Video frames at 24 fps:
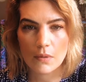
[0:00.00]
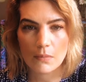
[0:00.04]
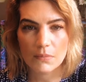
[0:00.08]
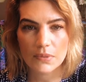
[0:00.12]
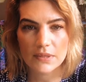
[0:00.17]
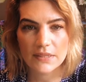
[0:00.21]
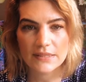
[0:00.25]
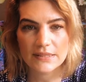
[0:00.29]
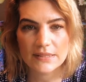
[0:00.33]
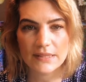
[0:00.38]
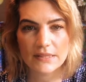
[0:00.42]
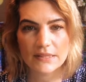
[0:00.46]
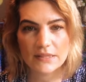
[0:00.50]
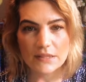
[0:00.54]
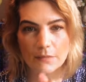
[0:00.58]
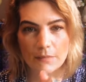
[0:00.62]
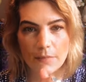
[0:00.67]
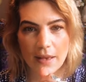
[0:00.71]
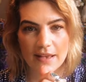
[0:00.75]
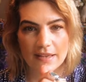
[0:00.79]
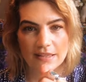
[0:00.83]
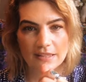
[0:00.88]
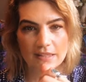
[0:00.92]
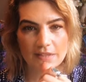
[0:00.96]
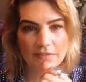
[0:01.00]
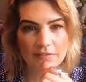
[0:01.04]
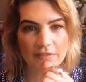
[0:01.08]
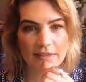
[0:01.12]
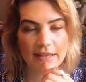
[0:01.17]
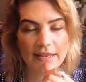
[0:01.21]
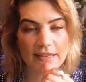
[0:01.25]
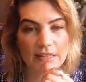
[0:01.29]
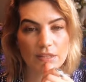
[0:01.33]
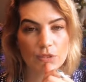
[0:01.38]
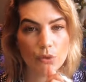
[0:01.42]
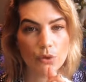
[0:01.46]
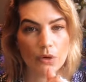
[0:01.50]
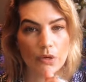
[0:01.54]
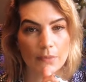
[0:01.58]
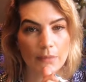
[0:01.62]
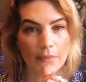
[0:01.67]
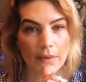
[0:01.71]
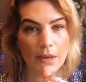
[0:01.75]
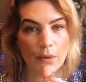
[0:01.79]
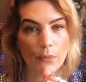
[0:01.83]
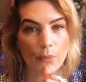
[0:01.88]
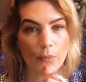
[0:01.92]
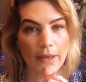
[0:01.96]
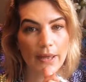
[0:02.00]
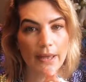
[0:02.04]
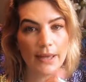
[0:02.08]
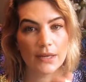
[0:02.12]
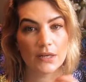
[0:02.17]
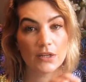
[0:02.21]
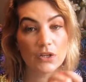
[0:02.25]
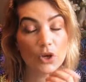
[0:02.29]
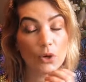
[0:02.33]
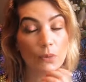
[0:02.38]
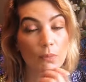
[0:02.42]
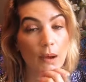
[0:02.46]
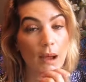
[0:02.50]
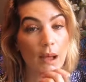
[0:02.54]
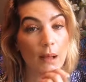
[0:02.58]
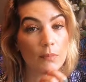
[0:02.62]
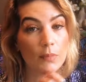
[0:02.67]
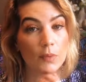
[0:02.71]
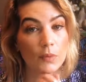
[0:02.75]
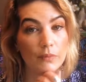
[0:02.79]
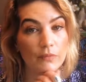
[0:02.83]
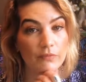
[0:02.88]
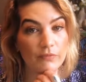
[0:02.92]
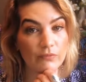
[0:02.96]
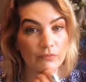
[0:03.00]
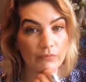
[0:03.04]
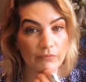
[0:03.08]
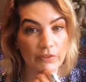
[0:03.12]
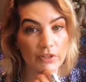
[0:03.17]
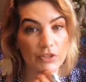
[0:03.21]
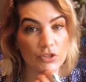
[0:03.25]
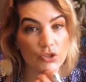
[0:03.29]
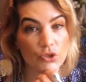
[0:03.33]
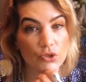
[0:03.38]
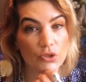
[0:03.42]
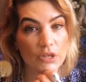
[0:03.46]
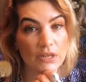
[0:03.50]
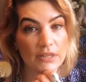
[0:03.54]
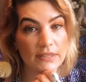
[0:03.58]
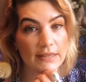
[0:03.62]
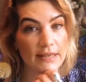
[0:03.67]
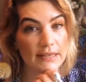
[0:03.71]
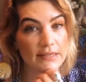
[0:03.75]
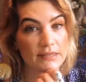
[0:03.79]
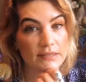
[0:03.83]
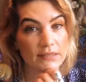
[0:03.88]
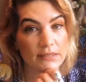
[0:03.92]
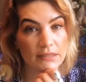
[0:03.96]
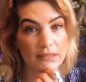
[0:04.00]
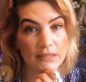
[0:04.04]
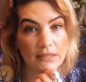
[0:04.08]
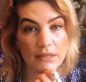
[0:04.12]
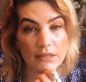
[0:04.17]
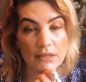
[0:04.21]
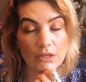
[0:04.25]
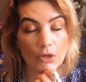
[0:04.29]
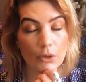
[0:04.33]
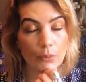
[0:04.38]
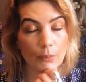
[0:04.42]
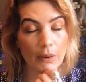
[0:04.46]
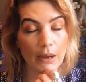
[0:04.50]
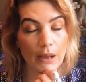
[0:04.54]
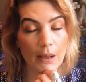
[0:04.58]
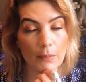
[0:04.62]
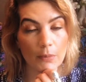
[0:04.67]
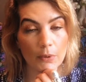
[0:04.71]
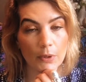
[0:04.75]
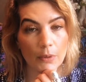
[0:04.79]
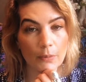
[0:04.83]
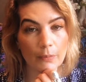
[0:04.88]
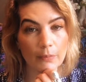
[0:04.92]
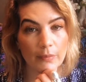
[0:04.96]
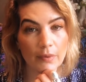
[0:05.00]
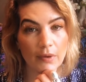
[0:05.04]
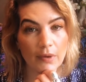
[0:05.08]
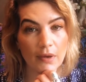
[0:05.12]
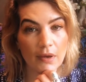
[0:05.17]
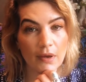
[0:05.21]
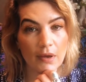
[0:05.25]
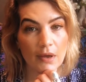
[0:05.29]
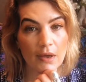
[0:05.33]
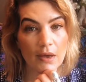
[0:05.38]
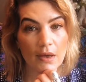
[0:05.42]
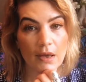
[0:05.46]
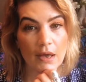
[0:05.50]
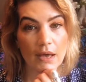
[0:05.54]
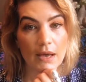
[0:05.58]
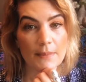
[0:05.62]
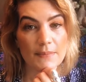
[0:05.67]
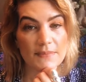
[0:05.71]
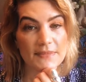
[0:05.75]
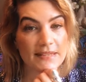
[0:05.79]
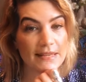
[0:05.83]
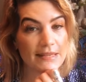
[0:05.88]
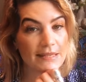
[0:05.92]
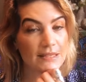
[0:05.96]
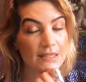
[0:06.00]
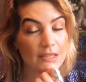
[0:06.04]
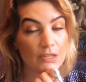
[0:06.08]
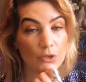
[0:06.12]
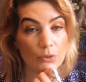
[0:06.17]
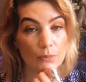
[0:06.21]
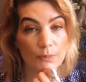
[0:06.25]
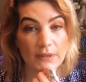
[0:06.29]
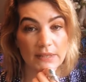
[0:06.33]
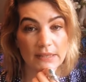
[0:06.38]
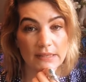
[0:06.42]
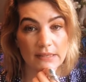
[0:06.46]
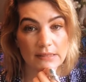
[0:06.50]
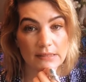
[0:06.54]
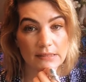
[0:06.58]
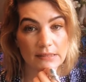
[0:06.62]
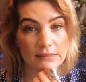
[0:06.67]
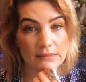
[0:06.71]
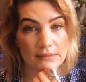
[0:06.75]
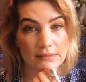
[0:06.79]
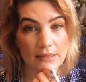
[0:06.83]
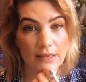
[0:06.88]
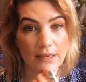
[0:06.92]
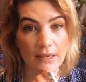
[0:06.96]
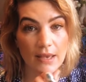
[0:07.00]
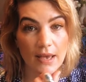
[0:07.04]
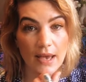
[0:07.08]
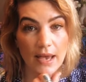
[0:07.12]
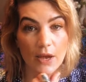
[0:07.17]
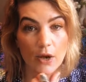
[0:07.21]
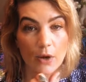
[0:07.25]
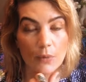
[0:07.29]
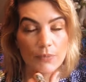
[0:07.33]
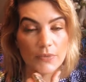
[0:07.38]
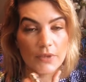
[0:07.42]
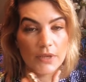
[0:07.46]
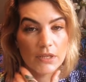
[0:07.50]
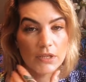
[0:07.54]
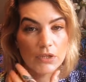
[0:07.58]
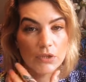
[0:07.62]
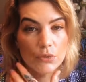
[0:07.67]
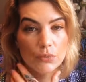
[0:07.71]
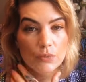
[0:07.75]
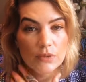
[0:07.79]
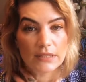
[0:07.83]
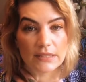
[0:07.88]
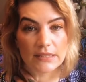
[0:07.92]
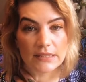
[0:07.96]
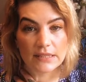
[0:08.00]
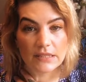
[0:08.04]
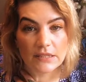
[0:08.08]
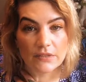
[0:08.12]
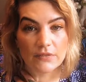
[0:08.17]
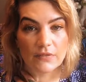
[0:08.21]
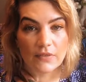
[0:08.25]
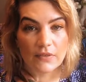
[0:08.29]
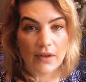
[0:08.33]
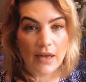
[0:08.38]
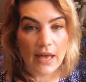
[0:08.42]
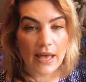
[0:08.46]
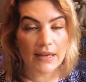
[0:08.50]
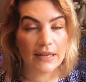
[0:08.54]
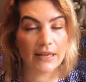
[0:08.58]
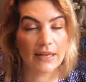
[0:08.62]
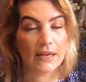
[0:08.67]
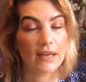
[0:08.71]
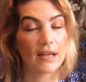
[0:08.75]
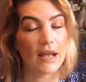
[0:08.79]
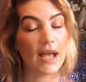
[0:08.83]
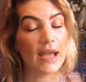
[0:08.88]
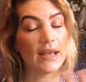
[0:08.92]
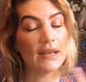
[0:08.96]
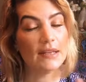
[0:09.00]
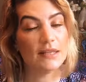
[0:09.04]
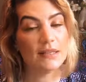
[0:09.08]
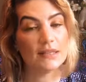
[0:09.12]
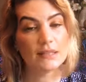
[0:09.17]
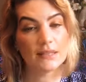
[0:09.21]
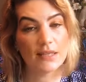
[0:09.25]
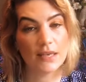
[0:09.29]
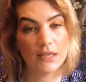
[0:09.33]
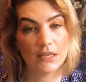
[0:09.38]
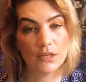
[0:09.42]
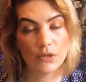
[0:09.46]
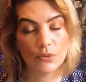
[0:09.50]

Please send some positive light toward my way. No problem, Ventura Destiny. No problem. I'm sending you peace. I hope that you receive any guidance that